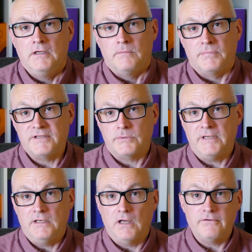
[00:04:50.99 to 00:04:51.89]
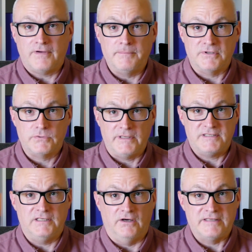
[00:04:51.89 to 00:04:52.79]
Between November
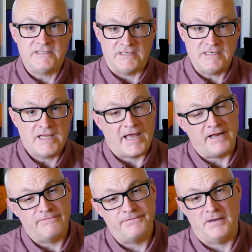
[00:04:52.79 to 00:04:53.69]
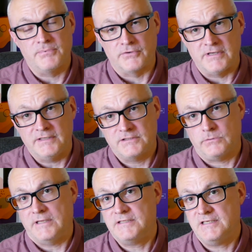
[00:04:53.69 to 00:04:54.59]
2019 and February
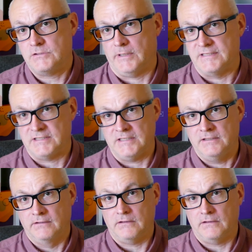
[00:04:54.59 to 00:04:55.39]
2020,